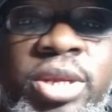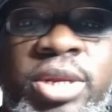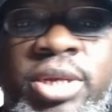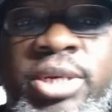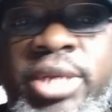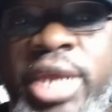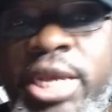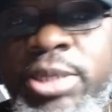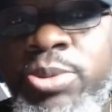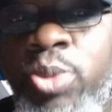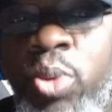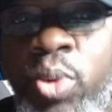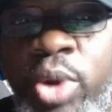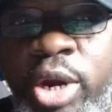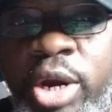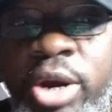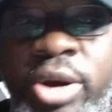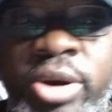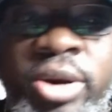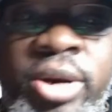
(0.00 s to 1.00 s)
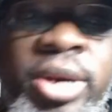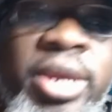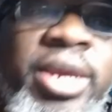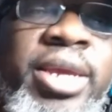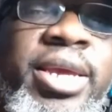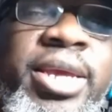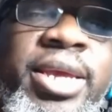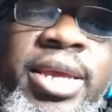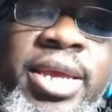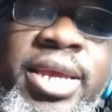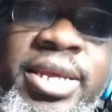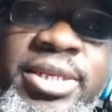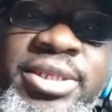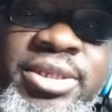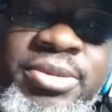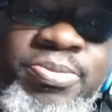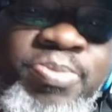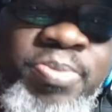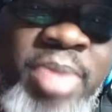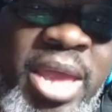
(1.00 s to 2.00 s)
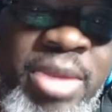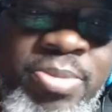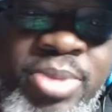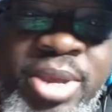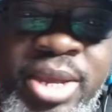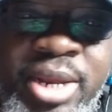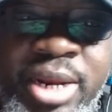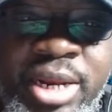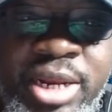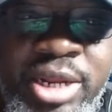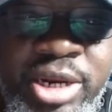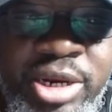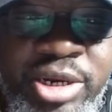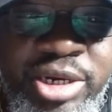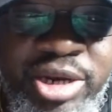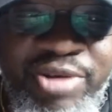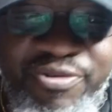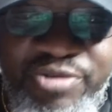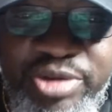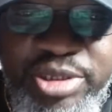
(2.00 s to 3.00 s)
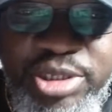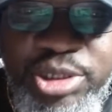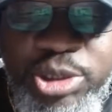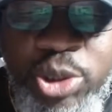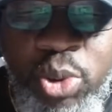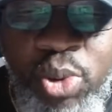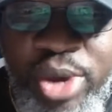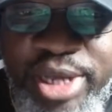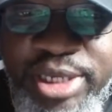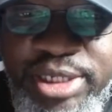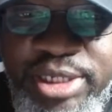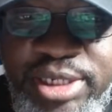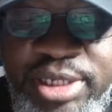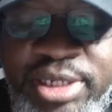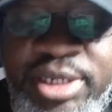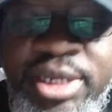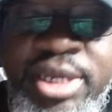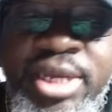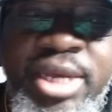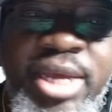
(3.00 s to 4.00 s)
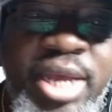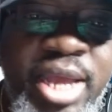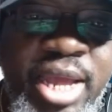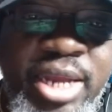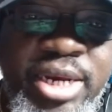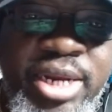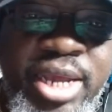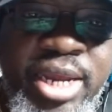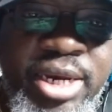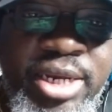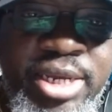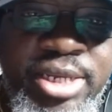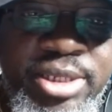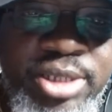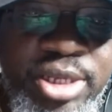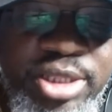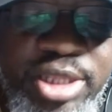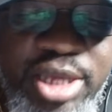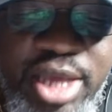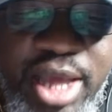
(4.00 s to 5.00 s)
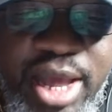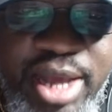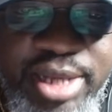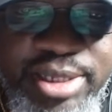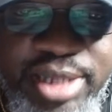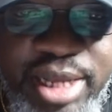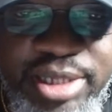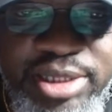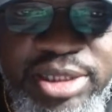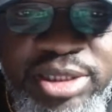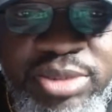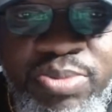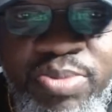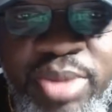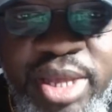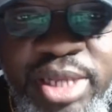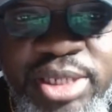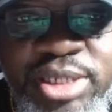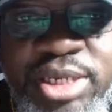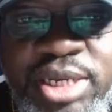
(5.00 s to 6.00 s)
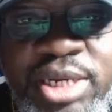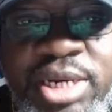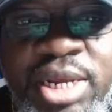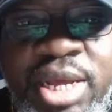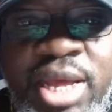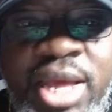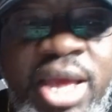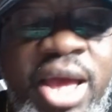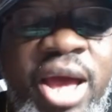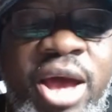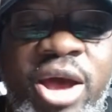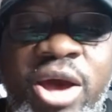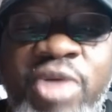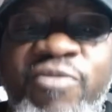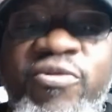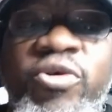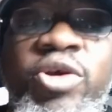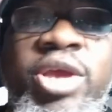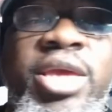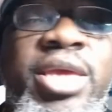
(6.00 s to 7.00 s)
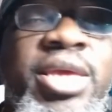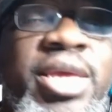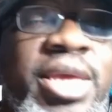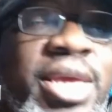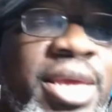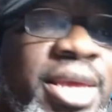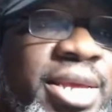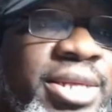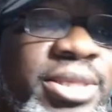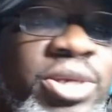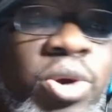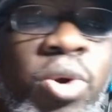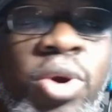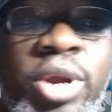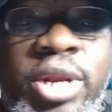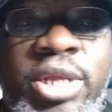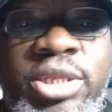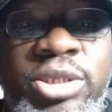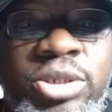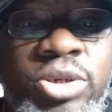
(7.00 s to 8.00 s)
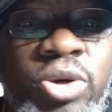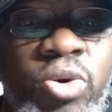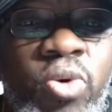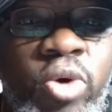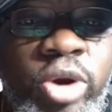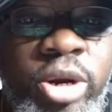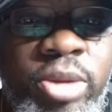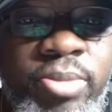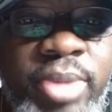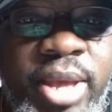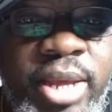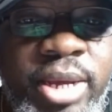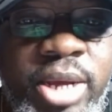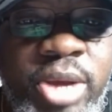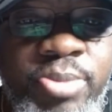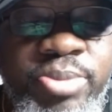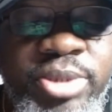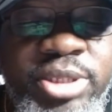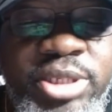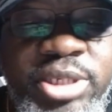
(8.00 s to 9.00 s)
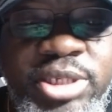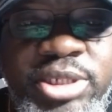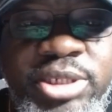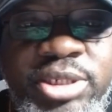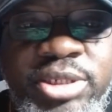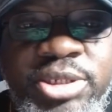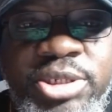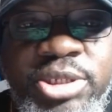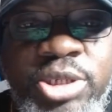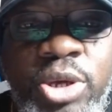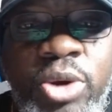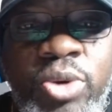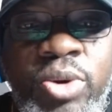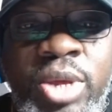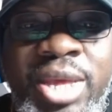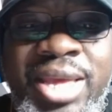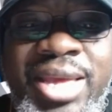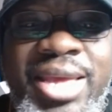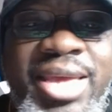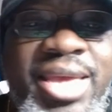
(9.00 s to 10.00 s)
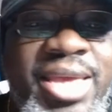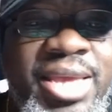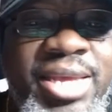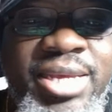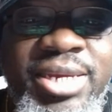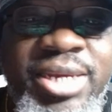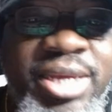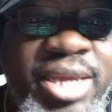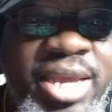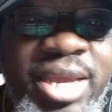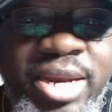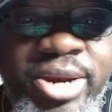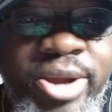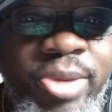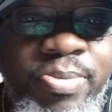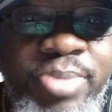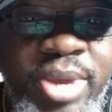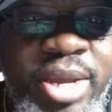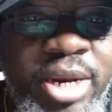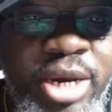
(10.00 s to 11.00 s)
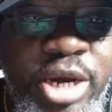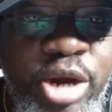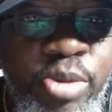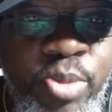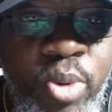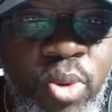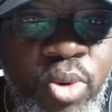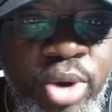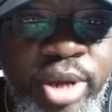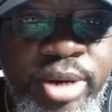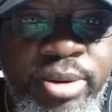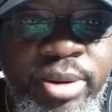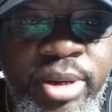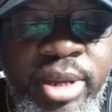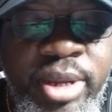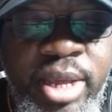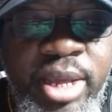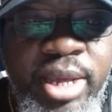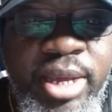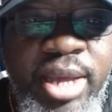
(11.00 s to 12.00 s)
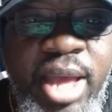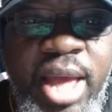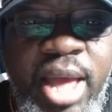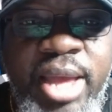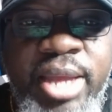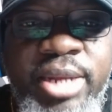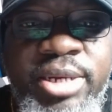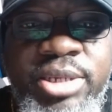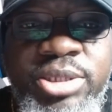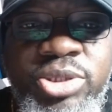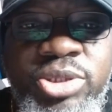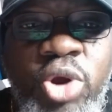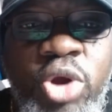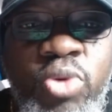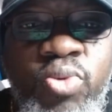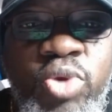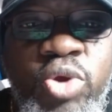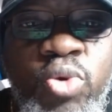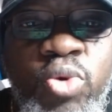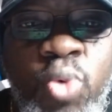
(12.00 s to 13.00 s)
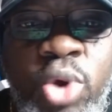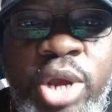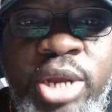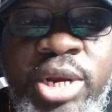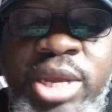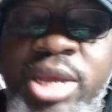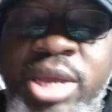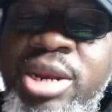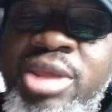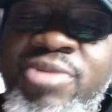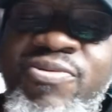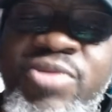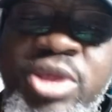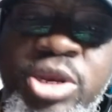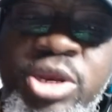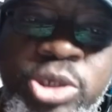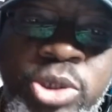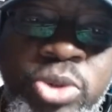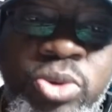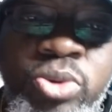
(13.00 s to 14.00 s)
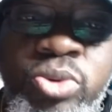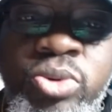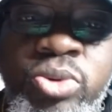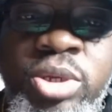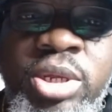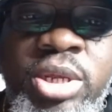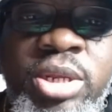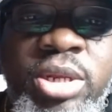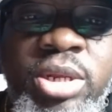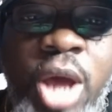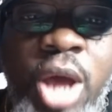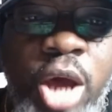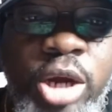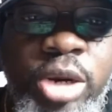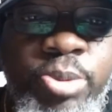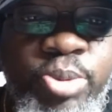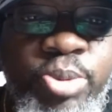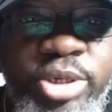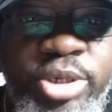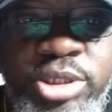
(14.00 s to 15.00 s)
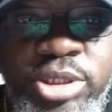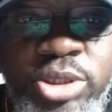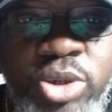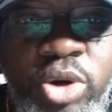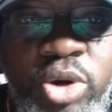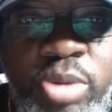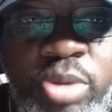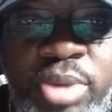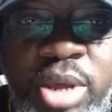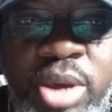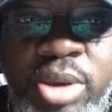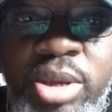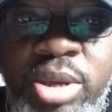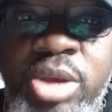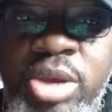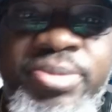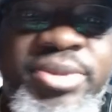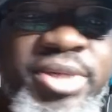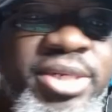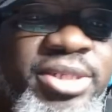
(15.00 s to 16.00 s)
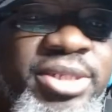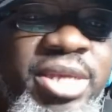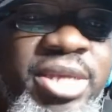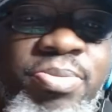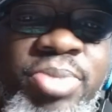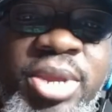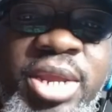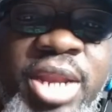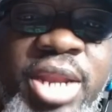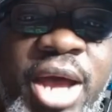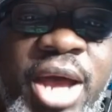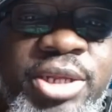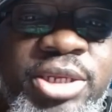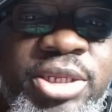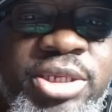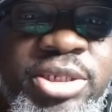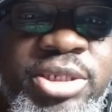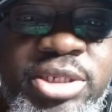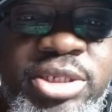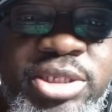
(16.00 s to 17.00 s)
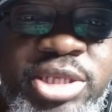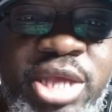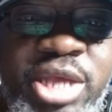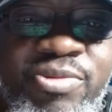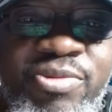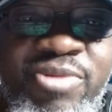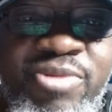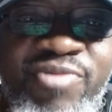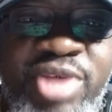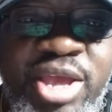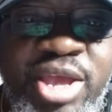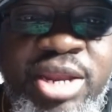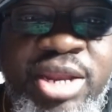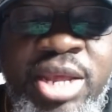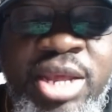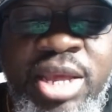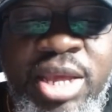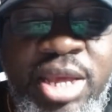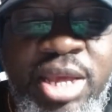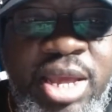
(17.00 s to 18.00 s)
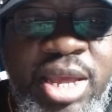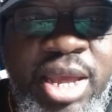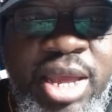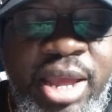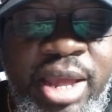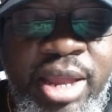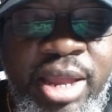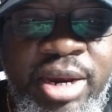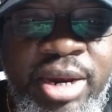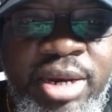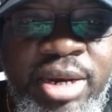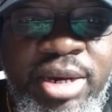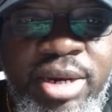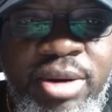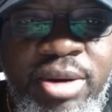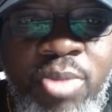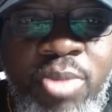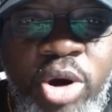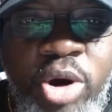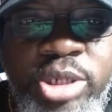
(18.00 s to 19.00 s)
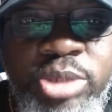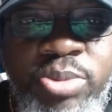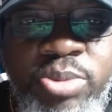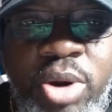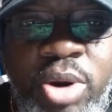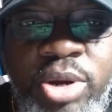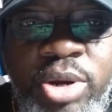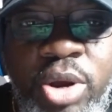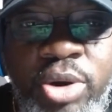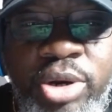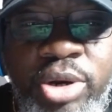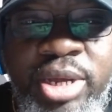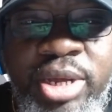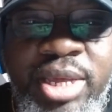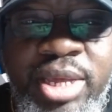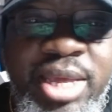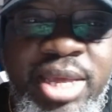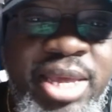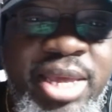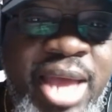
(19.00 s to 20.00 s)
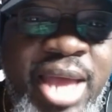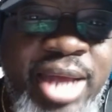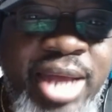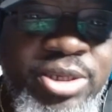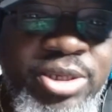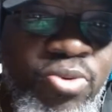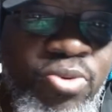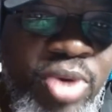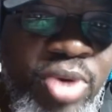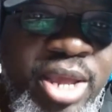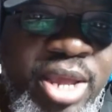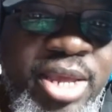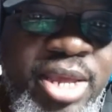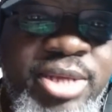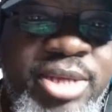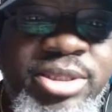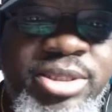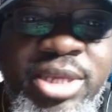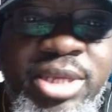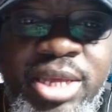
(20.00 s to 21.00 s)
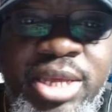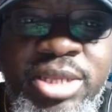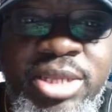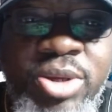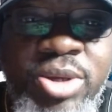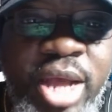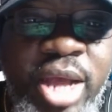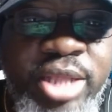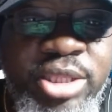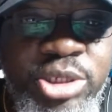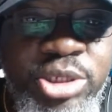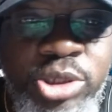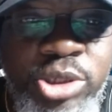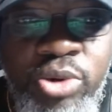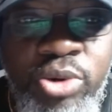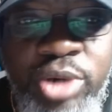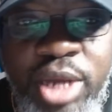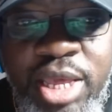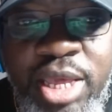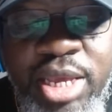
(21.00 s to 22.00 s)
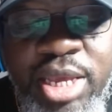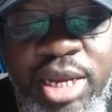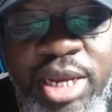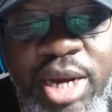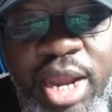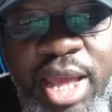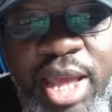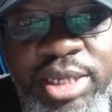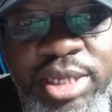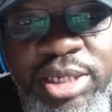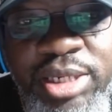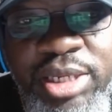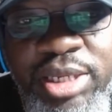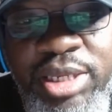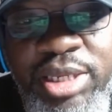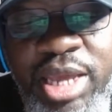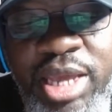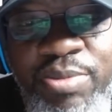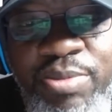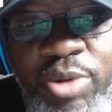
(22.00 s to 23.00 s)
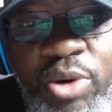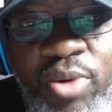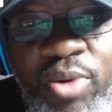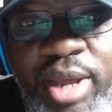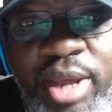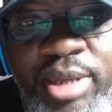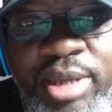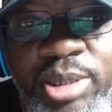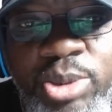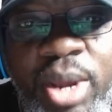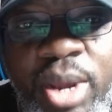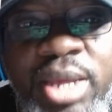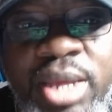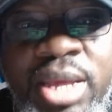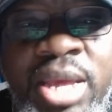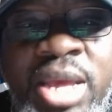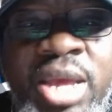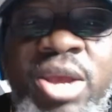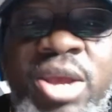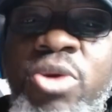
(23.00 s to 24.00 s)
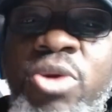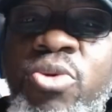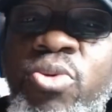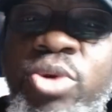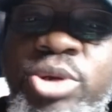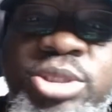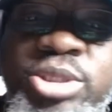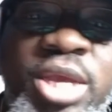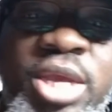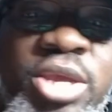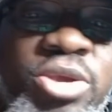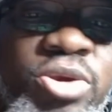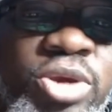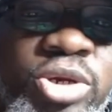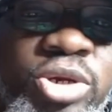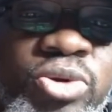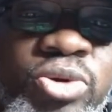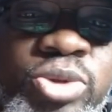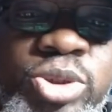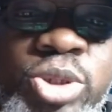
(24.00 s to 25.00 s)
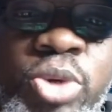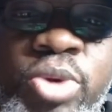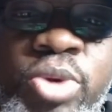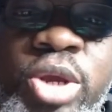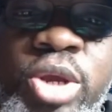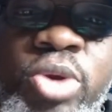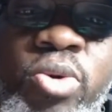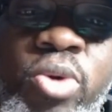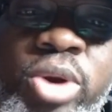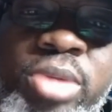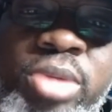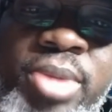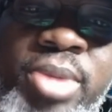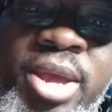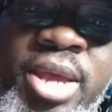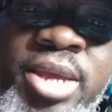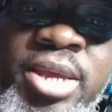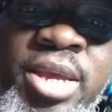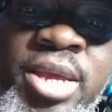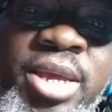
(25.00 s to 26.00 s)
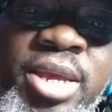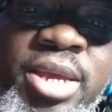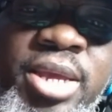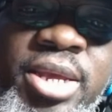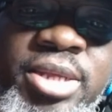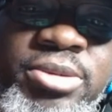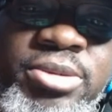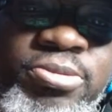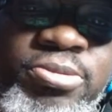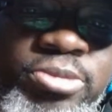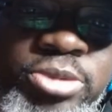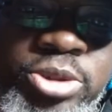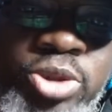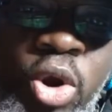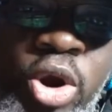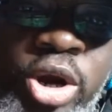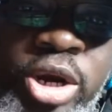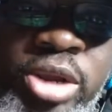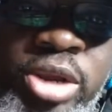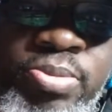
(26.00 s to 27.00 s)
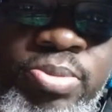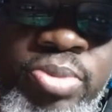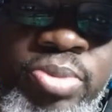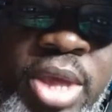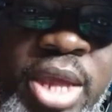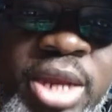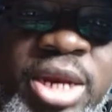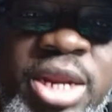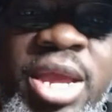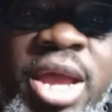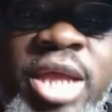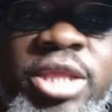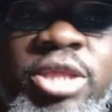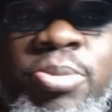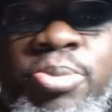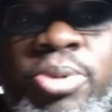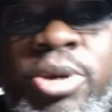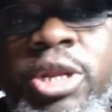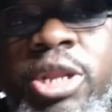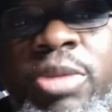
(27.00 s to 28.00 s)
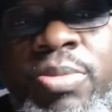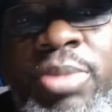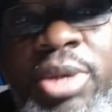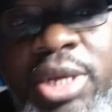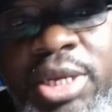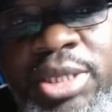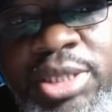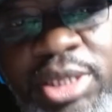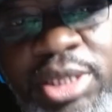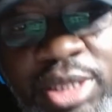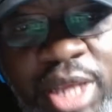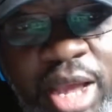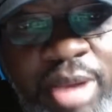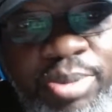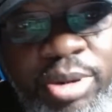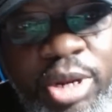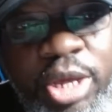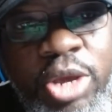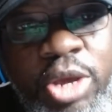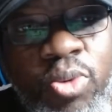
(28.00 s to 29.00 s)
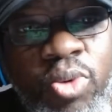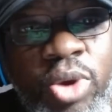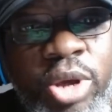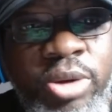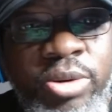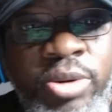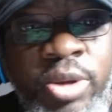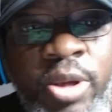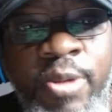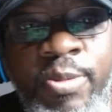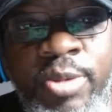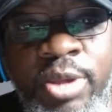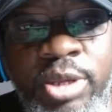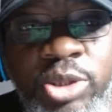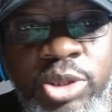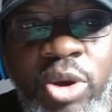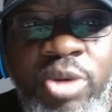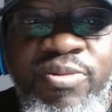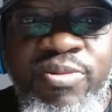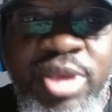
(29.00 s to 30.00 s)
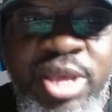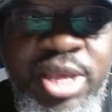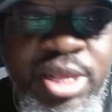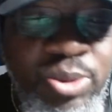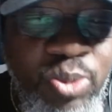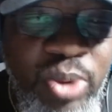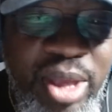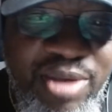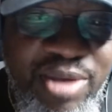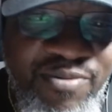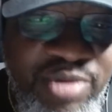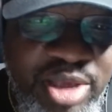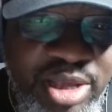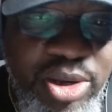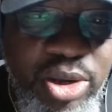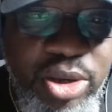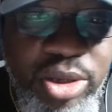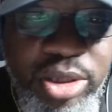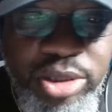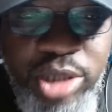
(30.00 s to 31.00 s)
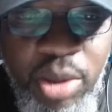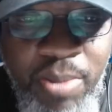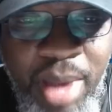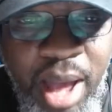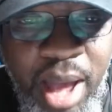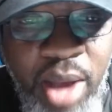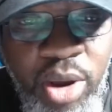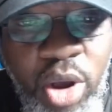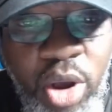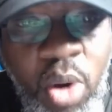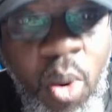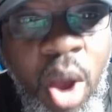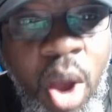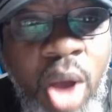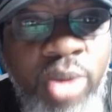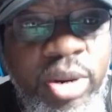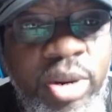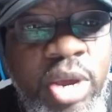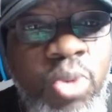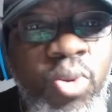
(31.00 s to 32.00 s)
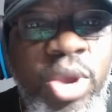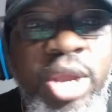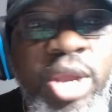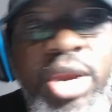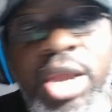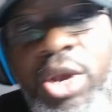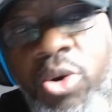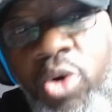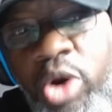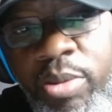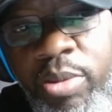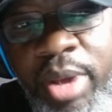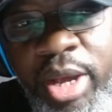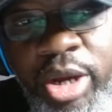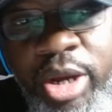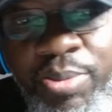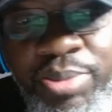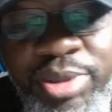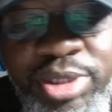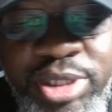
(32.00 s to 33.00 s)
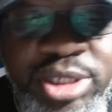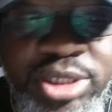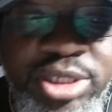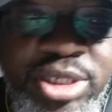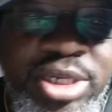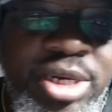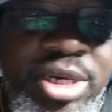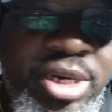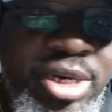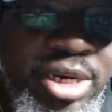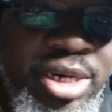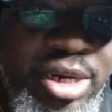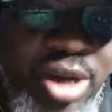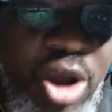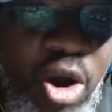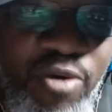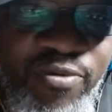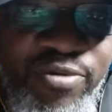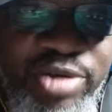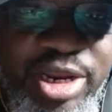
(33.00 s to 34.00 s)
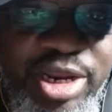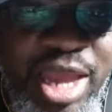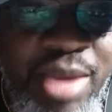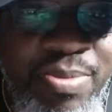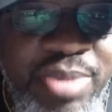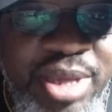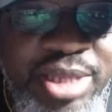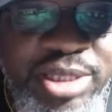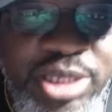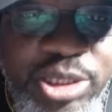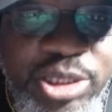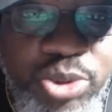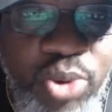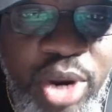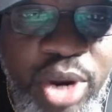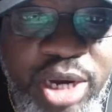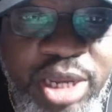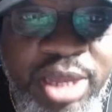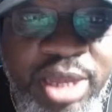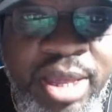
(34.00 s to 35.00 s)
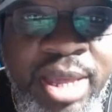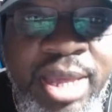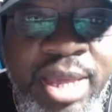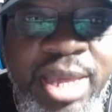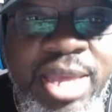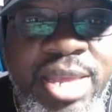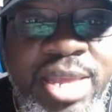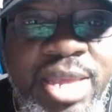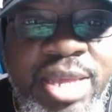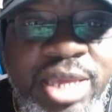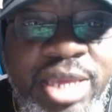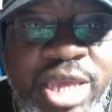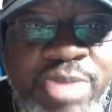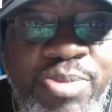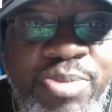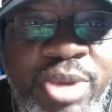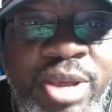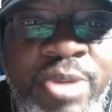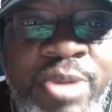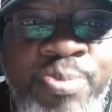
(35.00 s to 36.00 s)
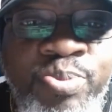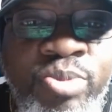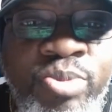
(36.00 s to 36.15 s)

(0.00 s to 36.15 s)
Desmond Ridder is maybe in a little different situation. and then these other guys I just mentioned. However, he is going into a quarterback competition, so he could end up being the number one guy to start week one. And if he do, all the pressure is going to be on him because he beat out the savvy vet and Marcus Mariota. He got the rings. He's going to have to show that he can actually keep the rings, right? Worst thing you could do to a rookie quarterback is start him and then have to pull him because he's not playing well. So if he somehow go out and win that quarterback competition, hopefully that means he's ready. He can keep it.